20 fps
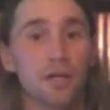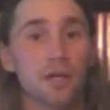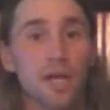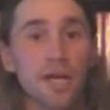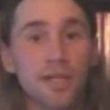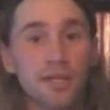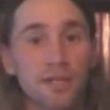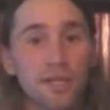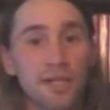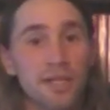
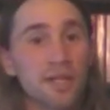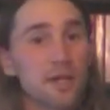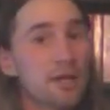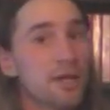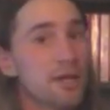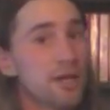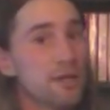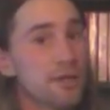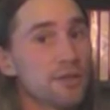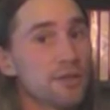Luckily,
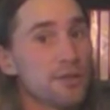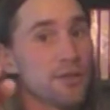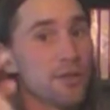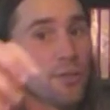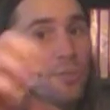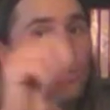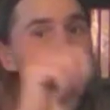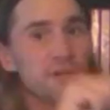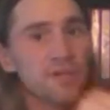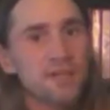
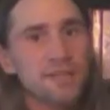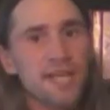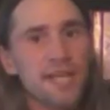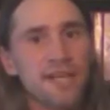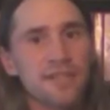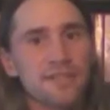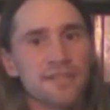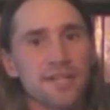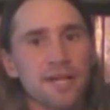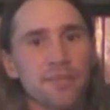your
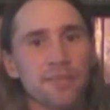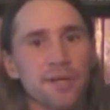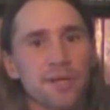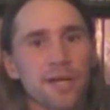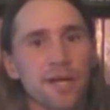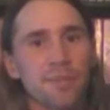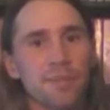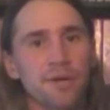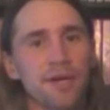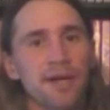birthday is
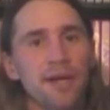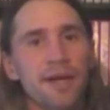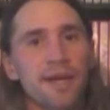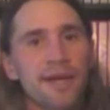coming up,